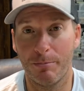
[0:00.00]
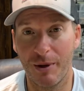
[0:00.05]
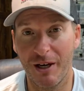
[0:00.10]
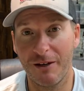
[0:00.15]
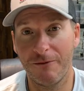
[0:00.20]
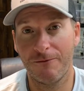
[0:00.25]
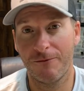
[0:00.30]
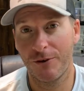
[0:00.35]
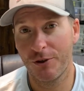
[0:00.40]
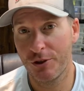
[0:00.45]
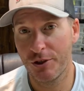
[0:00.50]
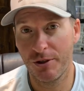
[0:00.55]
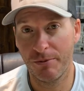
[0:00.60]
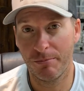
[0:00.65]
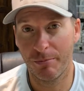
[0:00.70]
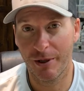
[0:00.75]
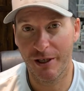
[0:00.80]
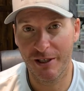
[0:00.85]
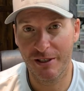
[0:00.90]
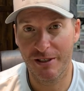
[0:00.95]
bed fishing
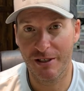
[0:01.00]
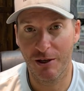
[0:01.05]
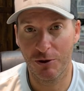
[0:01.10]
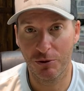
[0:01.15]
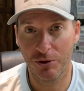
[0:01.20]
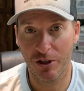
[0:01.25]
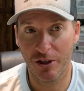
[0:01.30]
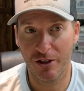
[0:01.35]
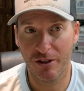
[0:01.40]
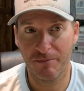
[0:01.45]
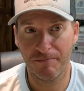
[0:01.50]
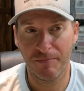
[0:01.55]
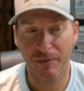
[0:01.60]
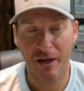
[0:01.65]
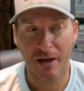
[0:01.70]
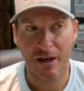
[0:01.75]
baits out there,